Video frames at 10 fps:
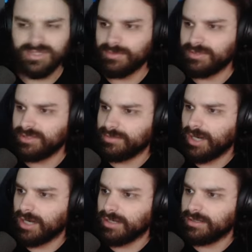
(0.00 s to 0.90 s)
this up on the other
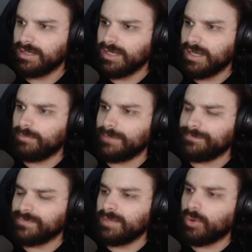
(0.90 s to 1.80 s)
monitor
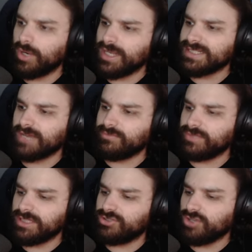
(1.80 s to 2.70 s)
but point is i
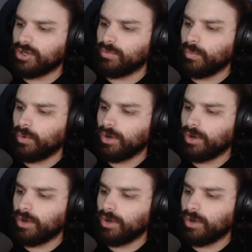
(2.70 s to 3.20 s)
really don't